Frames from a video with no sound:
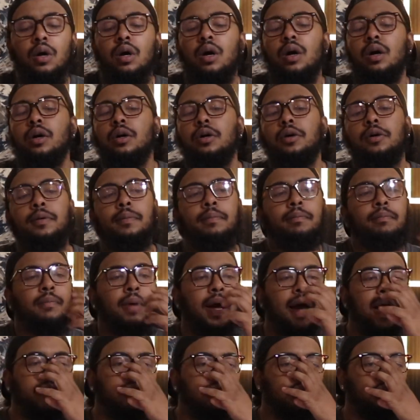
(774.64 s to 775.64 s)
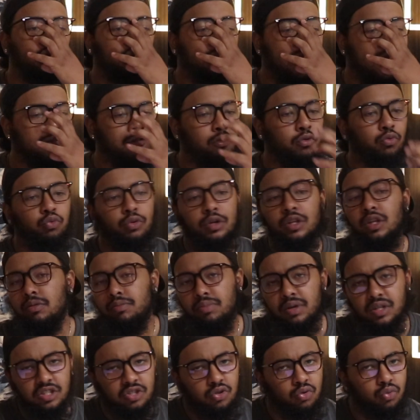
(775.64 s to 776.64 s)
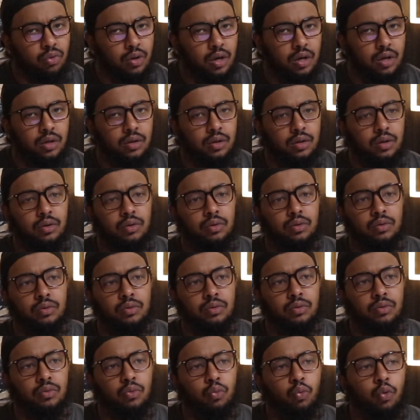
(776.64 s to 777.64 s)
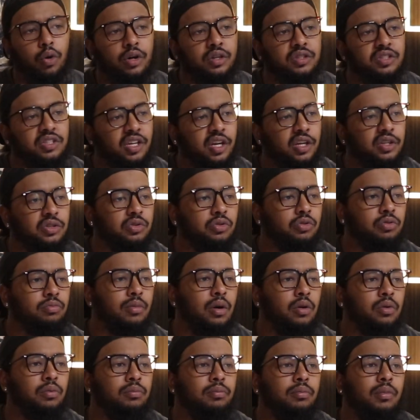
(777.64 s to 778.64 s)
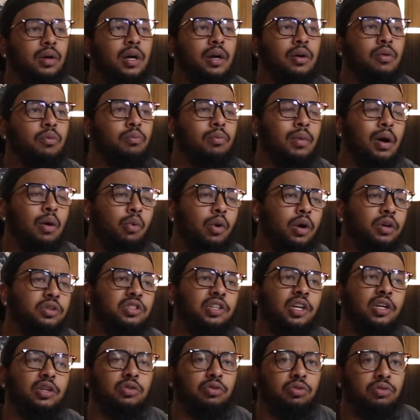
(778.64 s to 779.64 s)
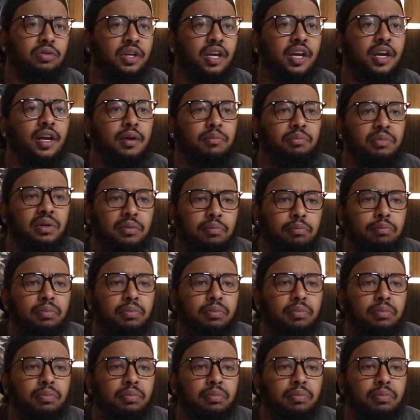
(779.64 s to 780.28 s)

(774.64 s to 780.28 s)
I do have a really busy work schedule. My work schedule can be